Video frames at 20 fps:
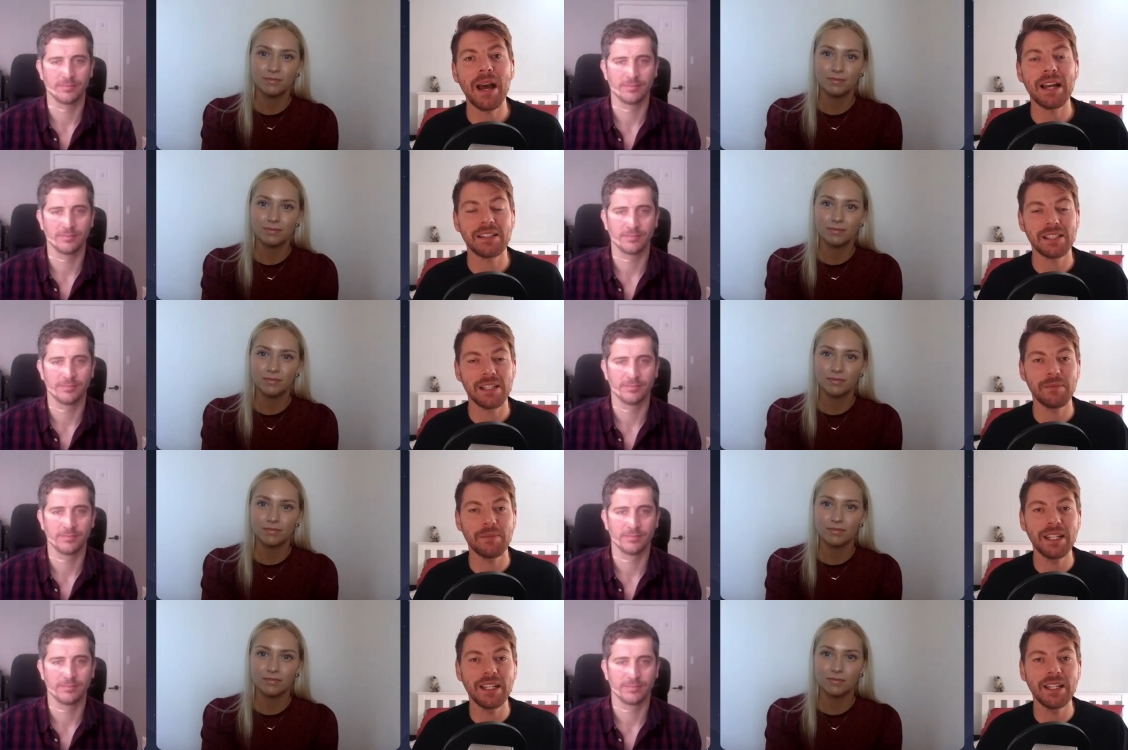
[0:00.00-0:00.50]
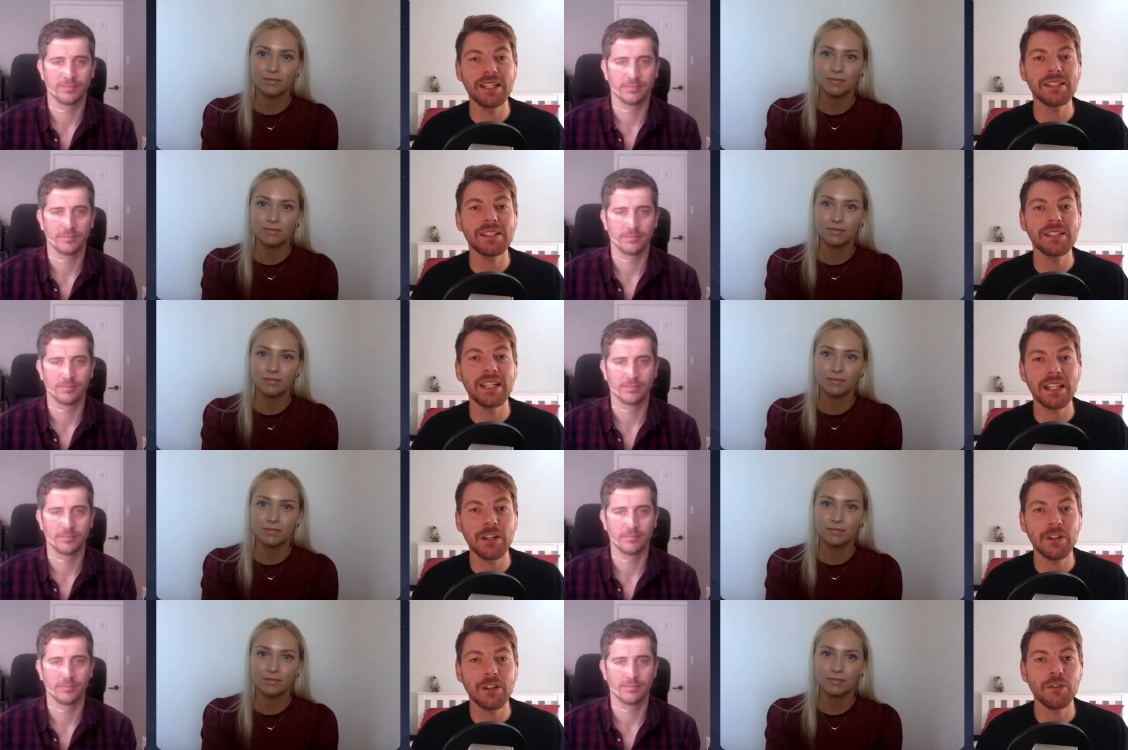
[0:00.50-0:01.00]
Speaker 1: I mean, it is an
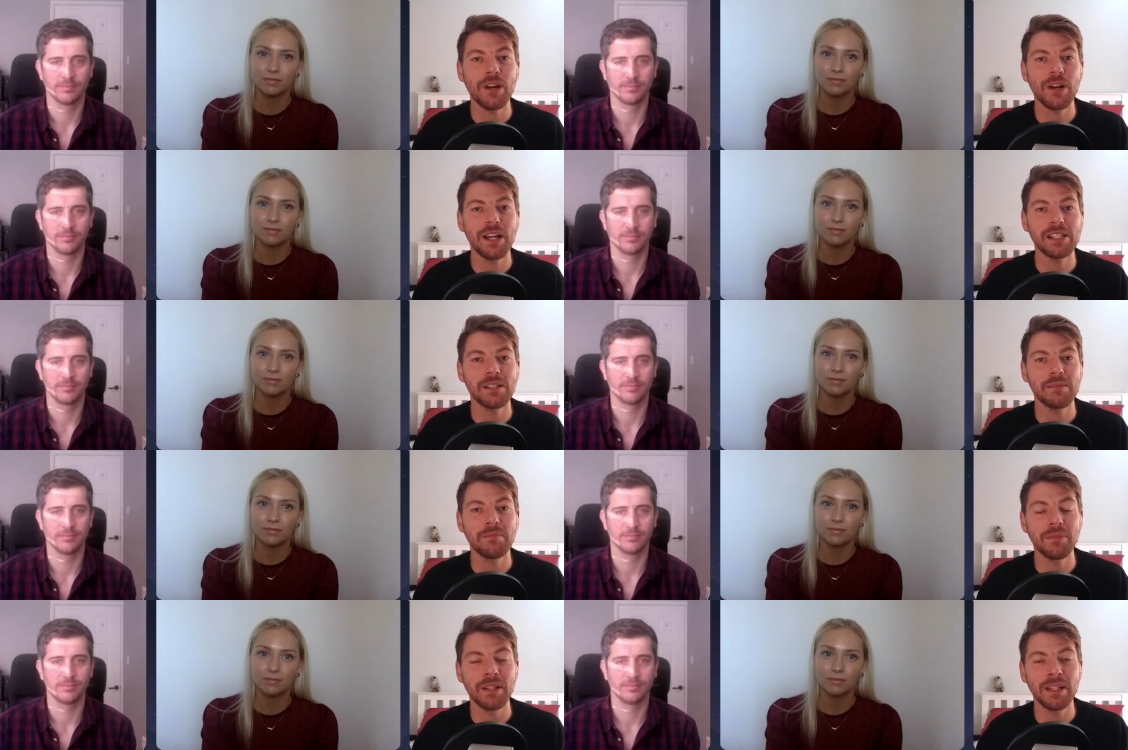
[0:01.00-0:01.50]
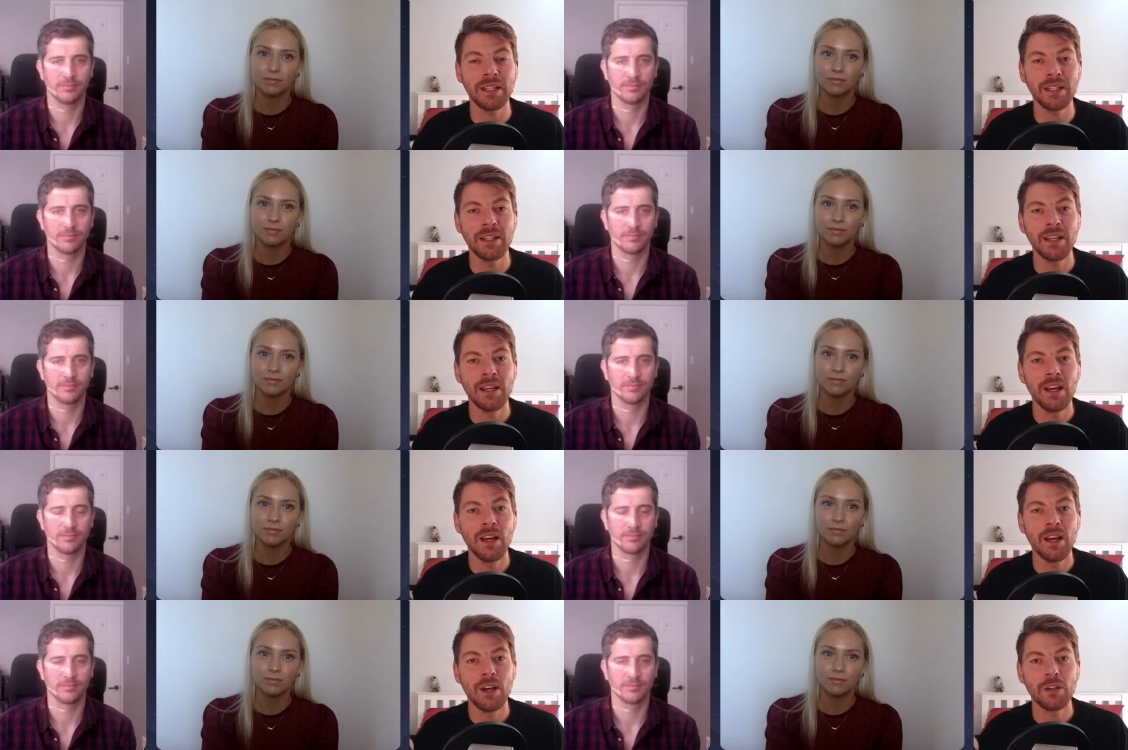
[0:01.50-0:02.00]
incredibly
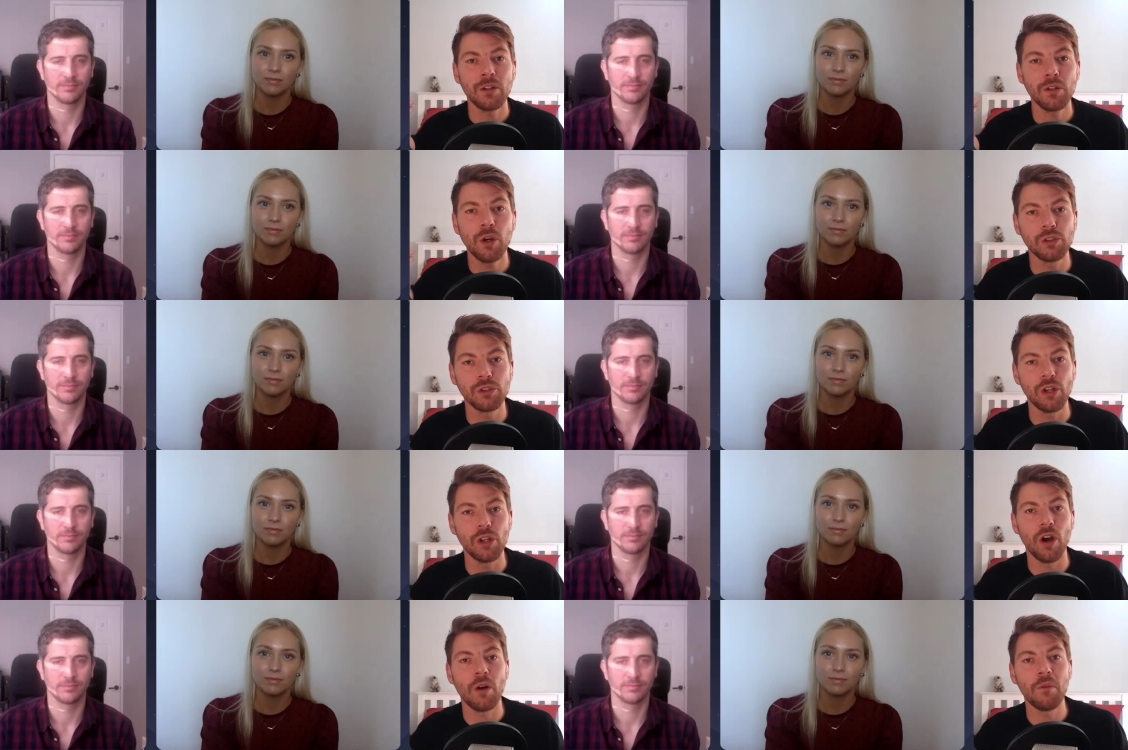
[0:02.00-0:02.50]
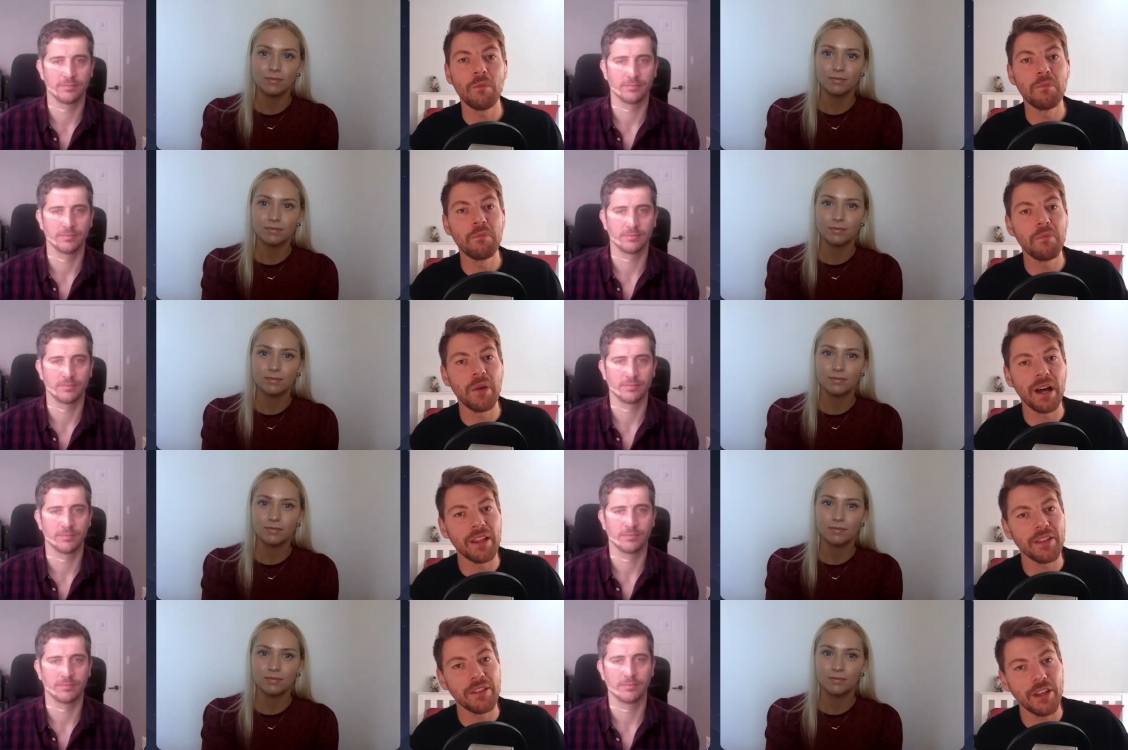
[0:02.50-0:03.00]
cool job,
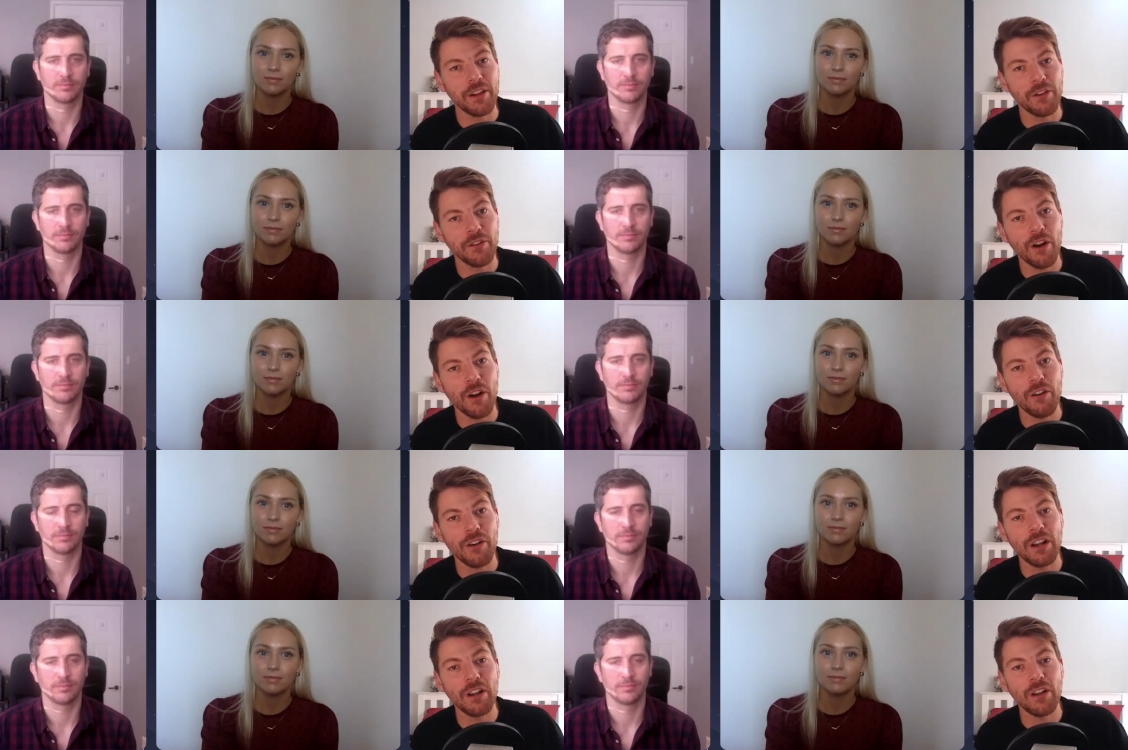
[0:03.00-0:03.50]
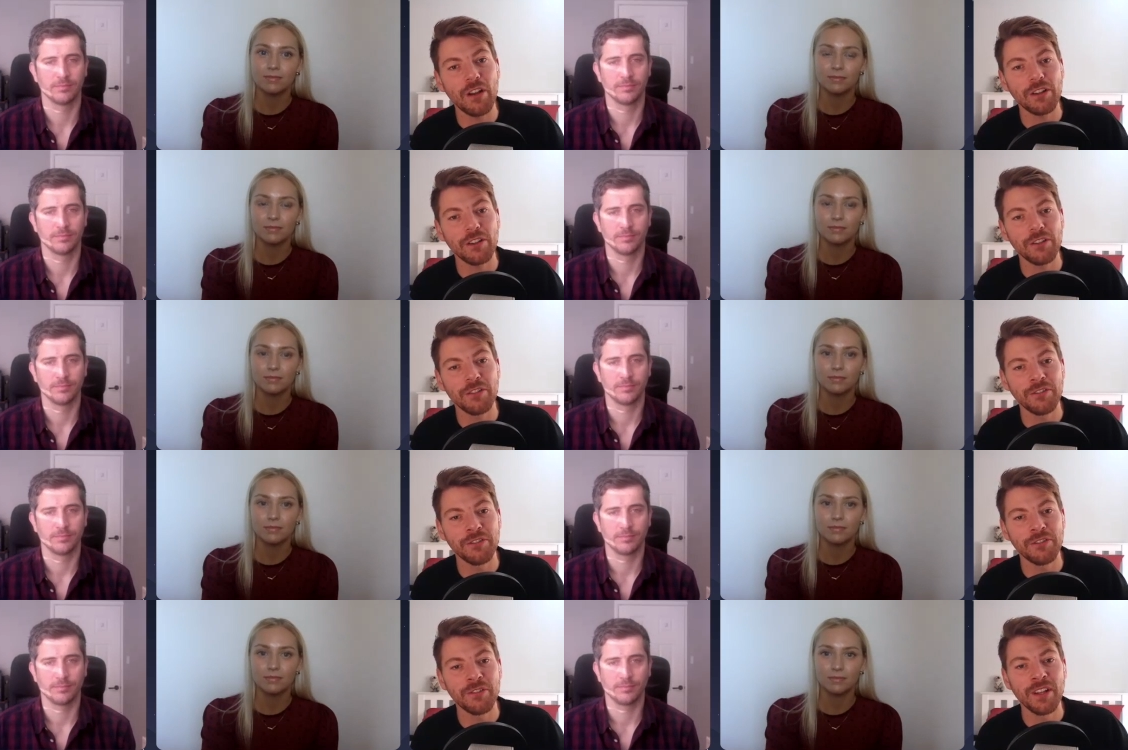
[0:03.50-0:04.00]
but there are a lot
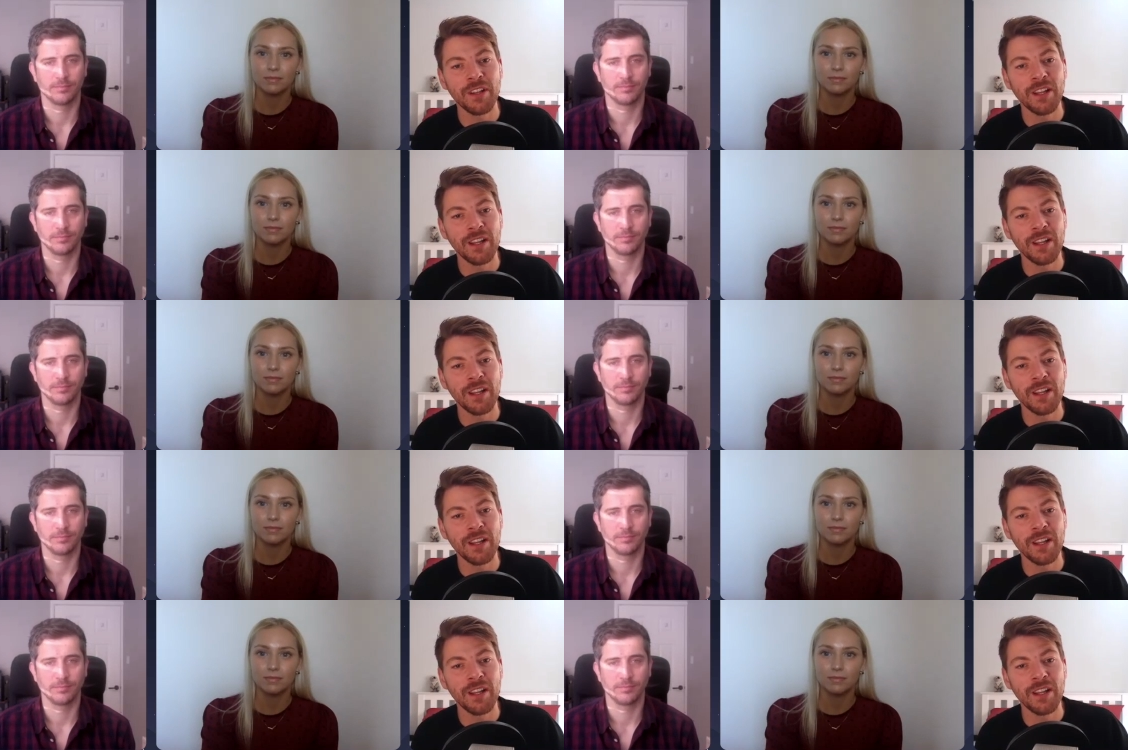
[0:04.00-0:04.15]
of